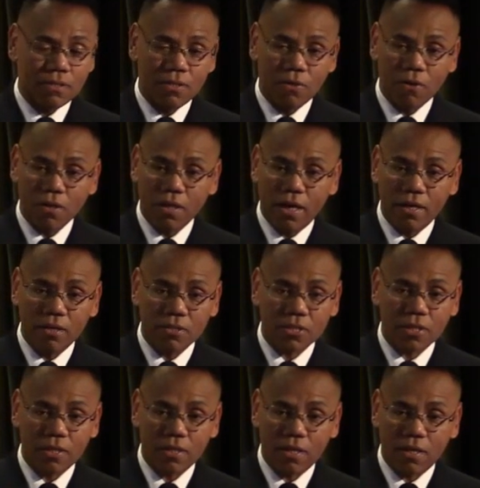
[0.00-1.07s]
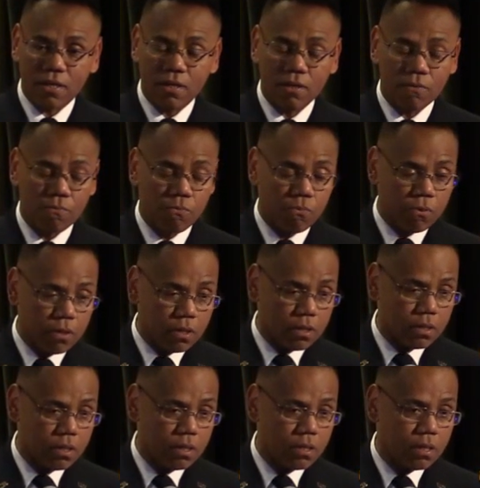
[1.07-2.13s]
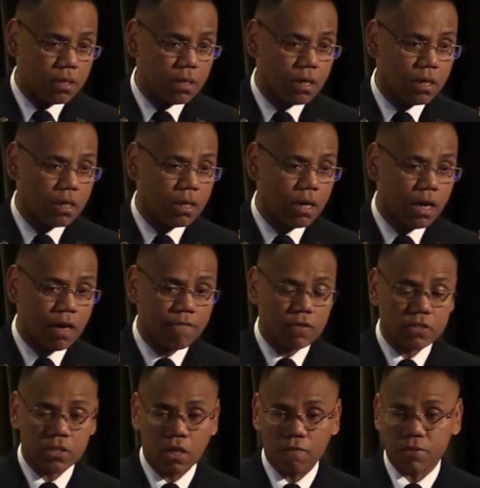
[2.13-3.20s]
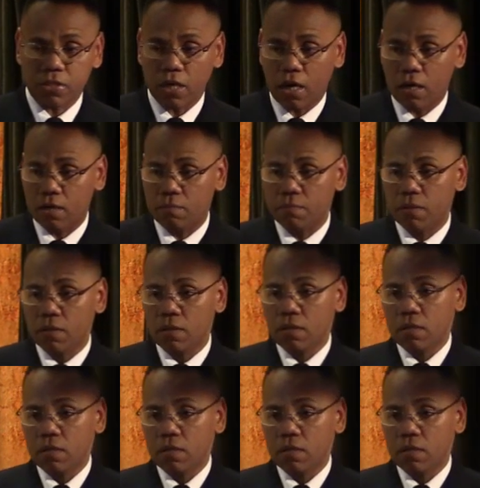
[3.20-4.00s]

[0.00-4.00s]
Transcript: you know, Atlanta's gonna really have a tough time.